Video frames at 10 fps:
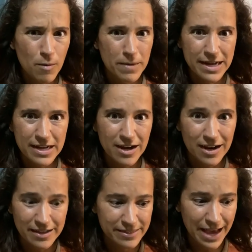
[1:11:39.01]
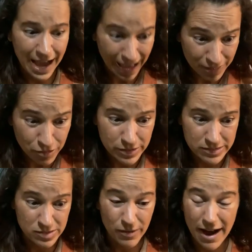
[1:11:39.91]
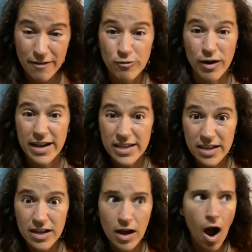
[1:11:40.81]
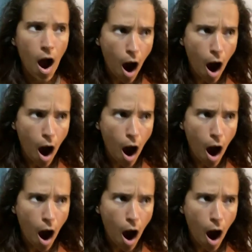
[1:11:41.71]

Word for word: oh my God, the athletes who have Reiki,